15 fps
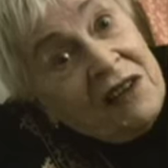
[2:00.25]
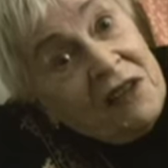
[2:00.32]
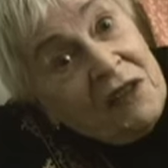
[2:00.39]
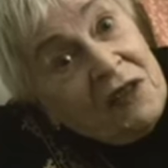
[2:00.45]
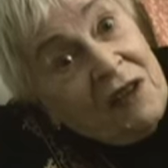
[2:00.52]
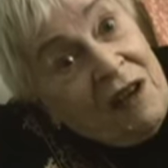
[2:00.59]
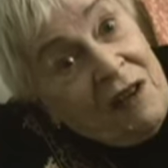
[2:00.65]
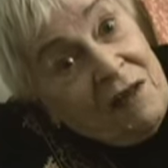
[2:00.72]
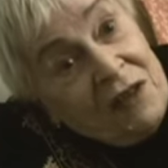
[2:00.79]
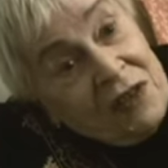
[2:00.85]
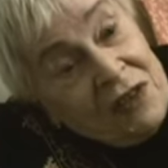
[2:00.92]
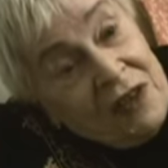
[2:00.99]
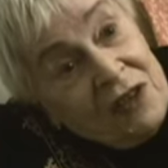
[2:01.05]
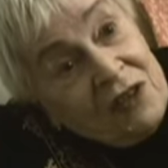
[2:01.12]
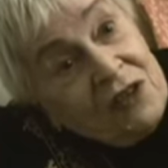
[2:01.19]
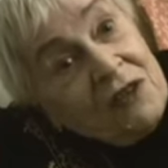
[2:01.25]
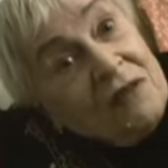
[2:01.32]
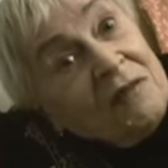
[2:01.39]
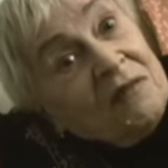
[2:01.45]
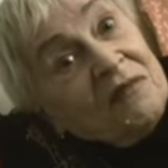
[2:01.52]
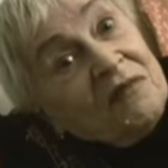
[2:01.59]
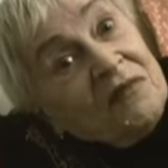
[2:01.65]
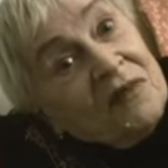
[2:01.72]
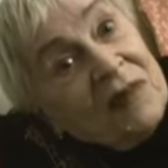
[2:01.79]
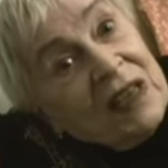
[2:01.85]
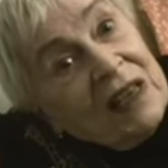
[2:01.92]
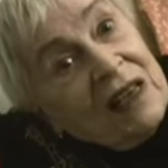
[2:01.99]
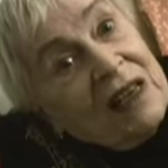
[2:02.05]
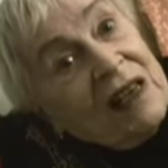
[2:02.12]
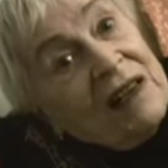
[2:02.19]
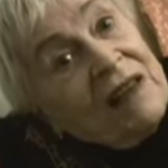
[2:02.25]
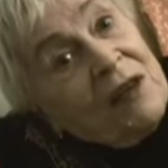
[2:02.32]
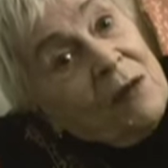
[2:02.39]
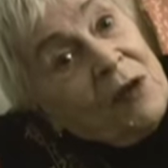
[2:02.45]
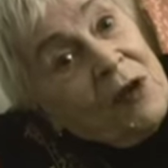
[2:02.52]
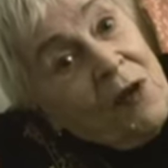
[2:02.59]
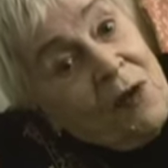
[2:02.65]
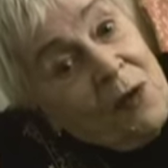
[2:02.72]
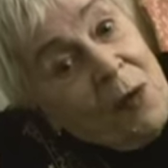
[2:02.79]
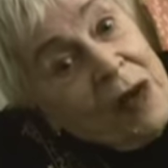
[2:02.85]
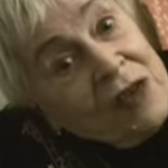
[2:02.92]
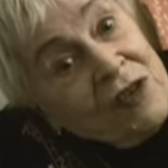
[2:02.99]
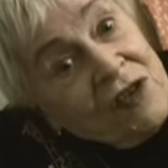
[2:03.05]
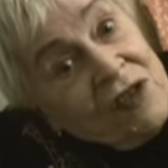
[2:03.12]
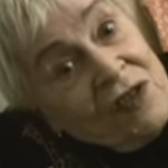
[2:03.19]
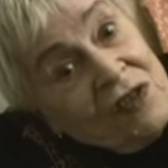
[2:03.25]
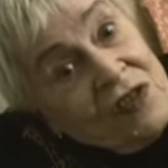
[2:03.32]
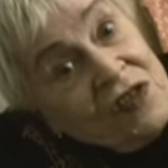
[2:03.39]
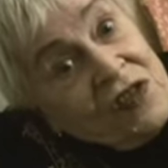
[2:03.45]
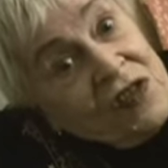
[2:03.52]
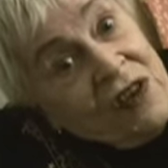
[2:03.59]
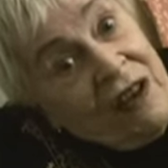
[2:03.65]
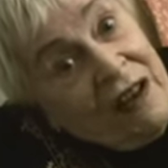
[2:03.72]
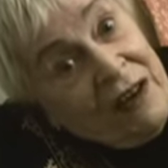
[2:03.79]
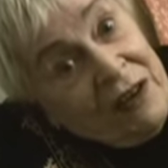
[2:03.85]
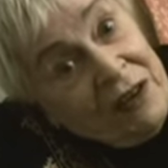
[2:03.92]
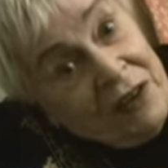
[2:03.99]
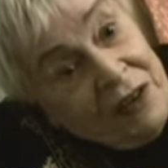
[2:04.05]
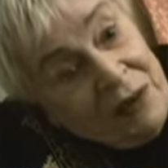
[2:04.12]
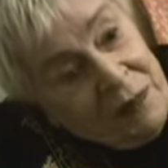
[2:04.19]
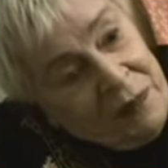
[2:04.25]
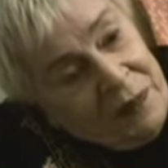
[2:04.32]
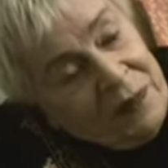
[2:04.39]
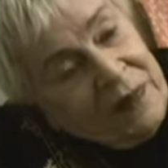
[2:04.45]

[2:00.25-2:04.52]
end of the conversation. There were no questions desired